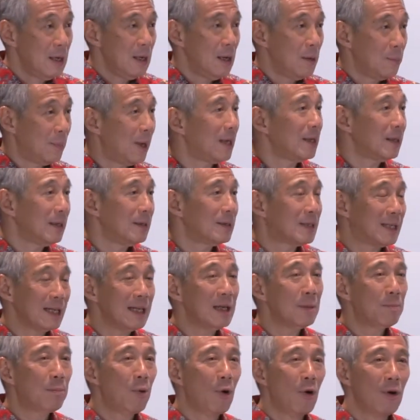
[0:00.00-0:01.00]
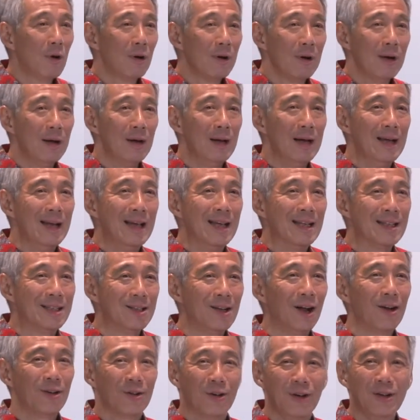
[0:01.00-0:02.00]
But Singapore is
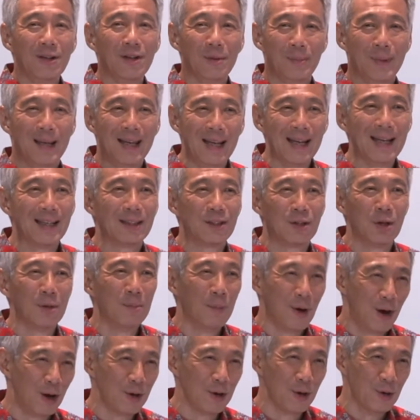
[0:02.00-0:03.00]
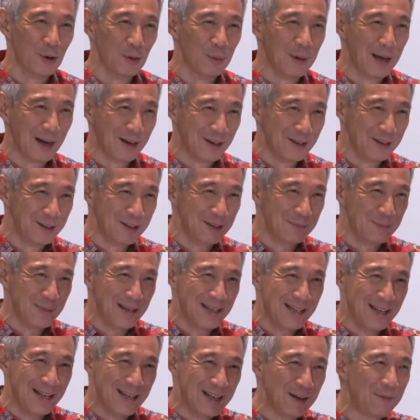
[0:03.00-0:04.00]
not going to be here tomorrow. We are going to be
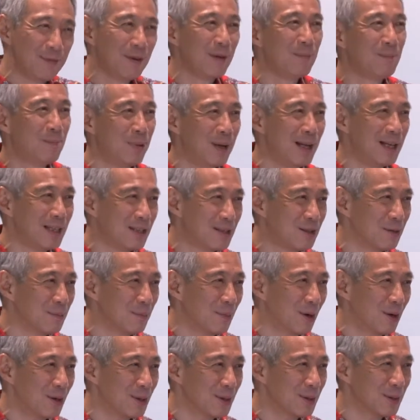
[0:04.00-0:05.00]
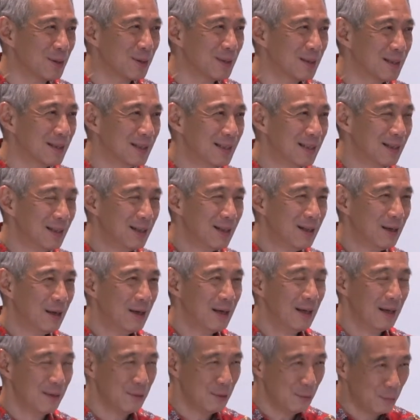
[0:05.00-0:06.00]
in a different place tomorrow.
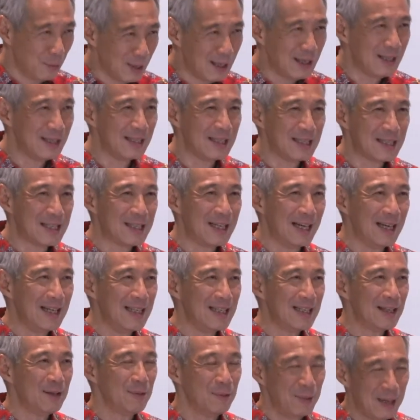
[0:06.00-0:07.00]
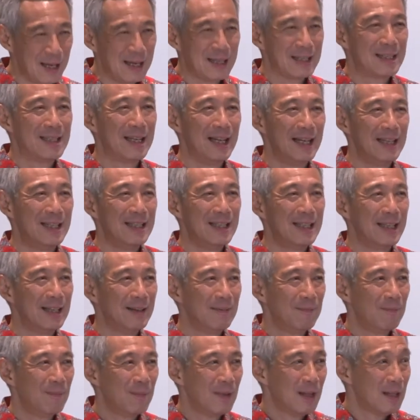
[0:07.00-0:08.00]
The world is changing. We are changing.
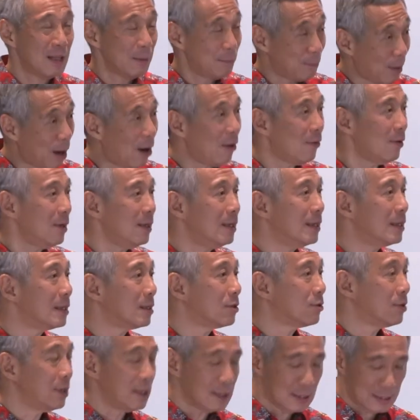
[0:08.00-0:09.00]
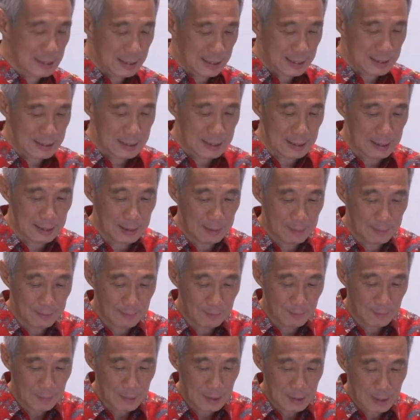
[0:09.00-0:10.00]
The power industry is changing.
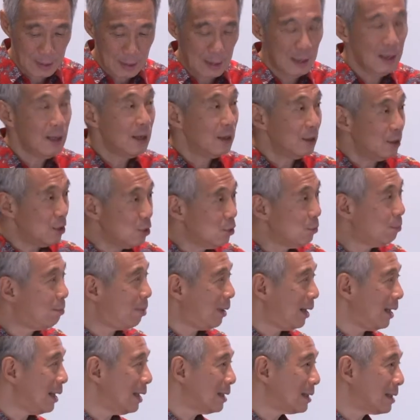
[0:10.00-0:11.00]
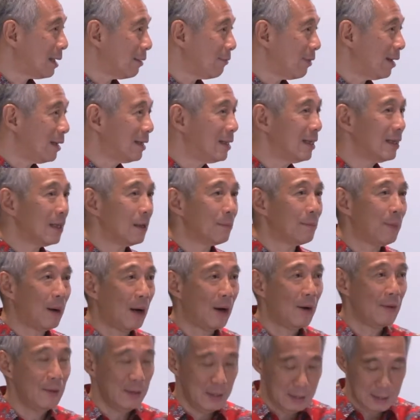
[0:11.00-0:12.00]
New players have entered the
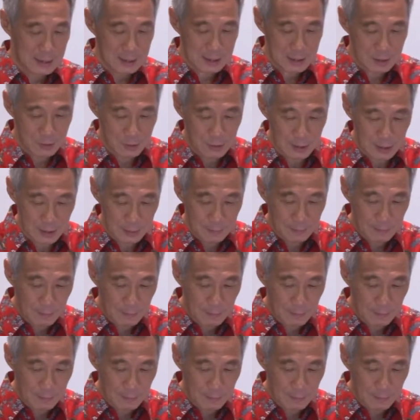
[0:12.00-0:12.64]
power industry.